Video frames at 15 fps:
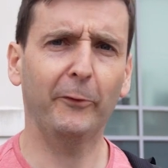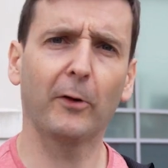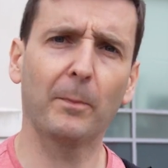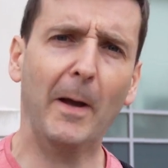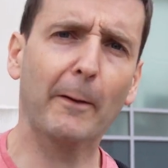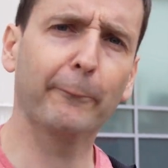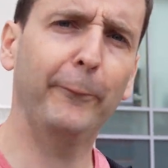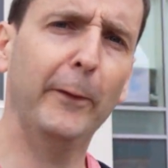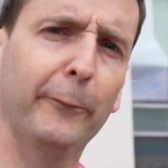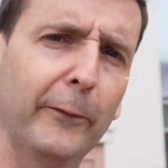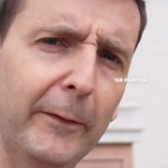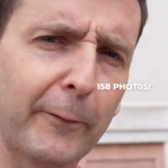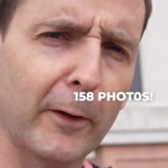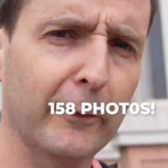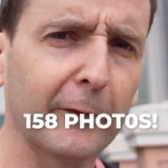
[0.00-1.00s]
took about
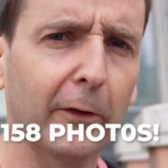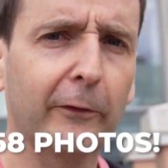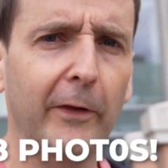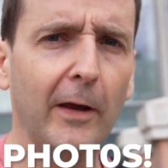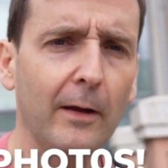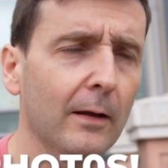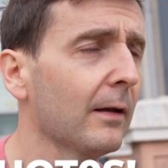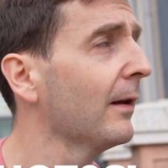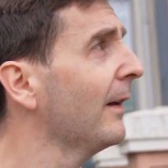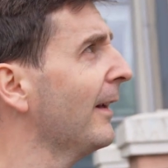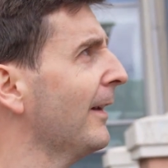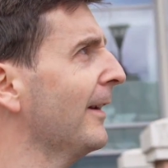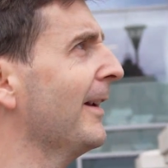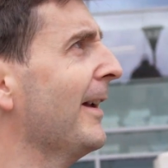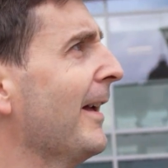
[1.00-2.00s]
50 photos there,
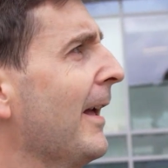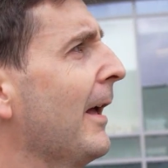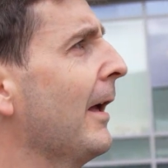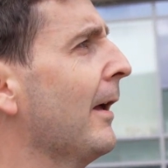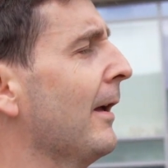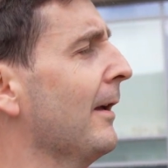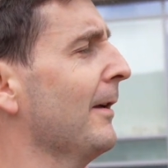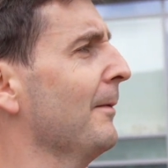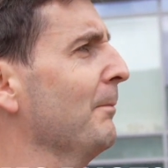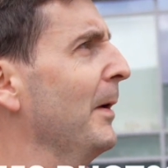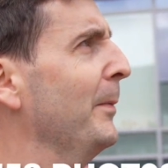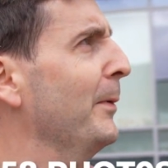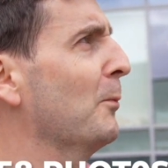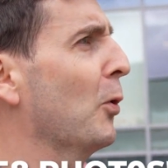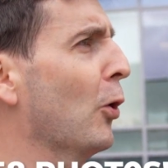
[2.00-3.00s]

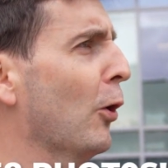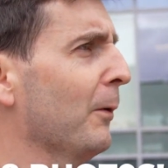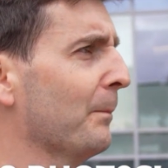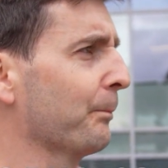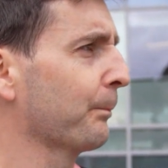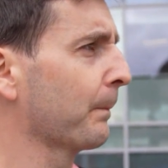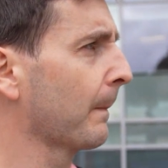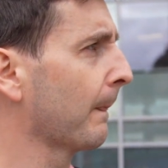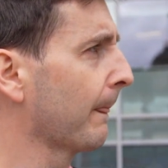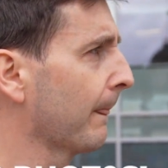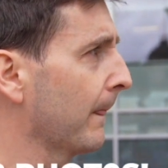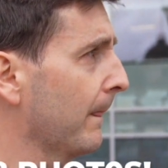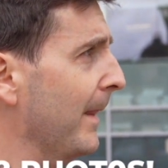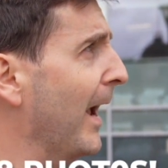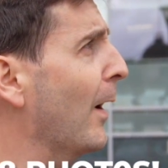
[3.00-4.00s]
maybe more.
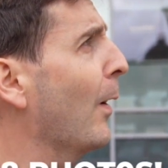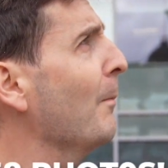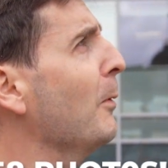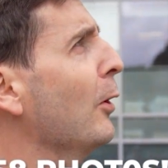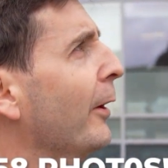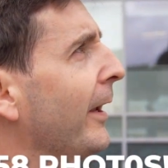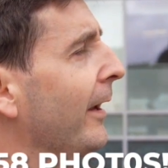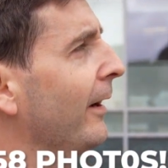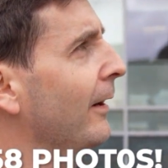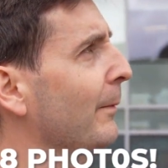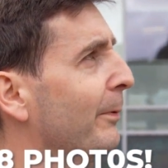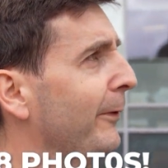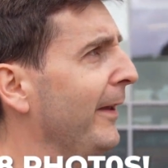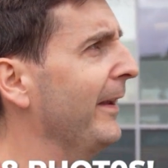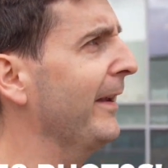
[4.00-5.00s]
Now I'm looking and I'm
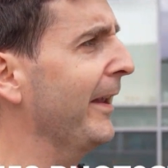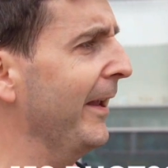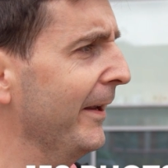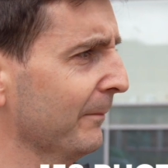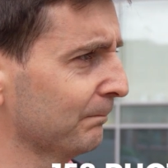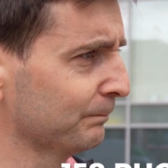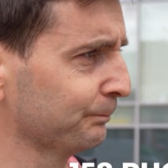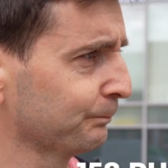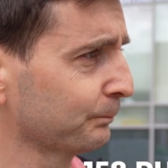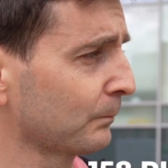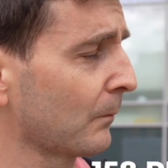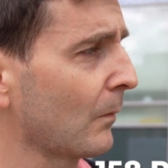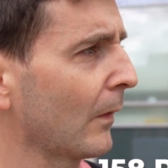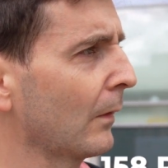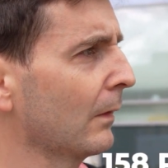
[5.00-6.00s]
thinking,
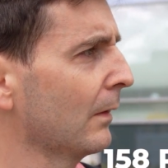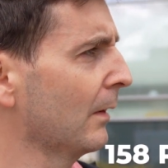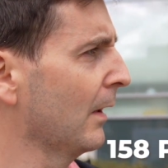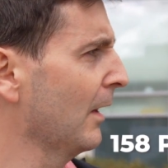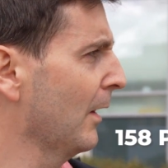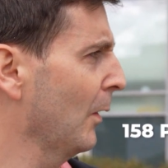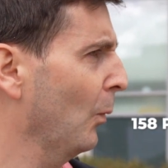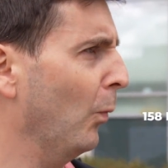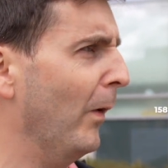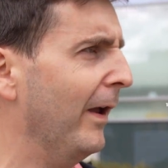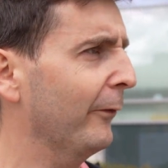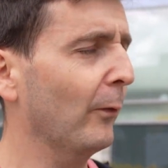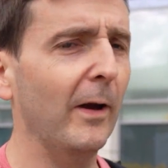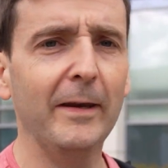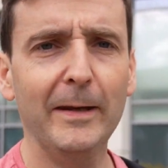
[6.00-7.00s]
where
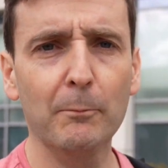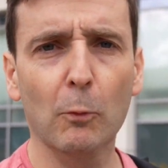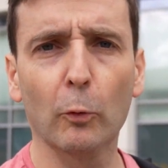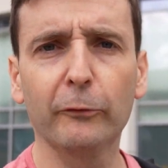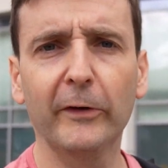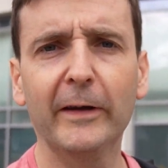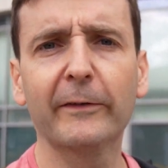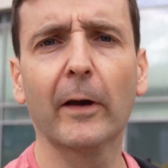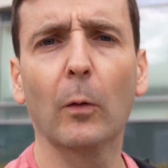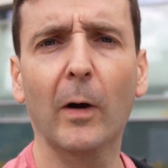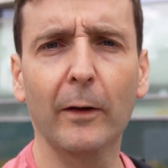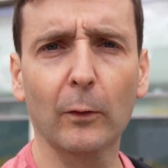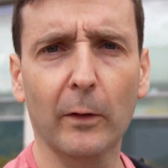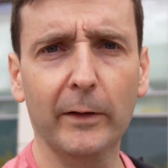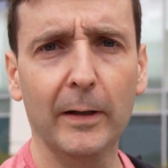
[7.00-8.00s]
do I need more detail?
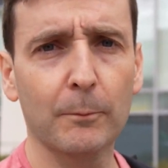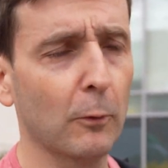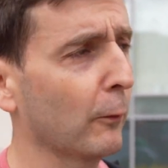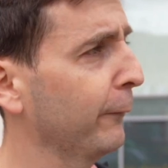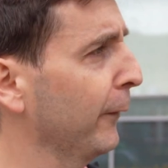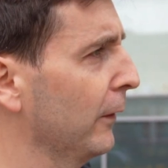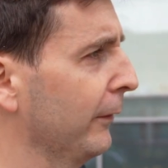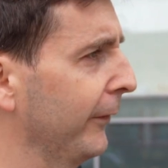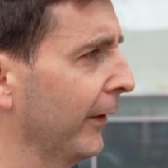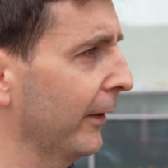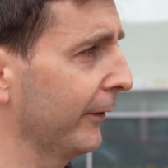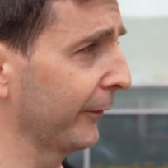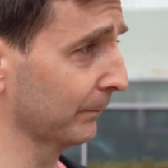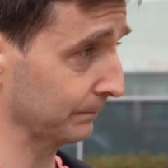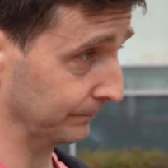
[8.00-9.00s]
Where do I need more
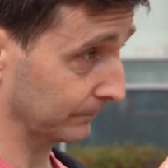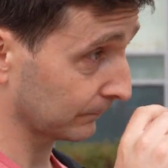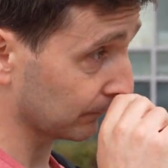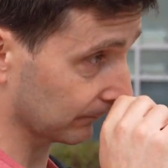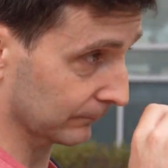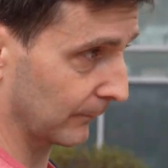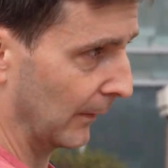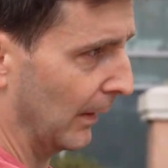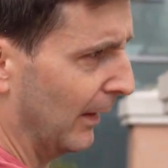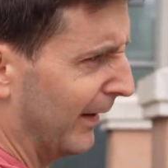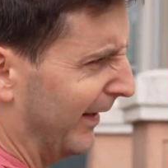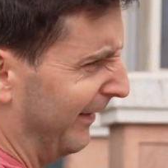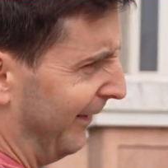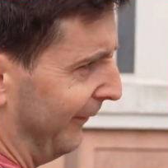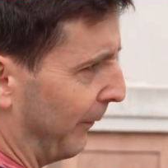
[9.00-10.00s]
photos?
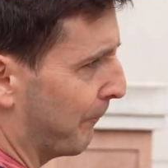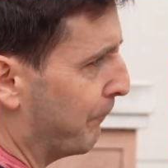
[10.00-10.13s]
There's a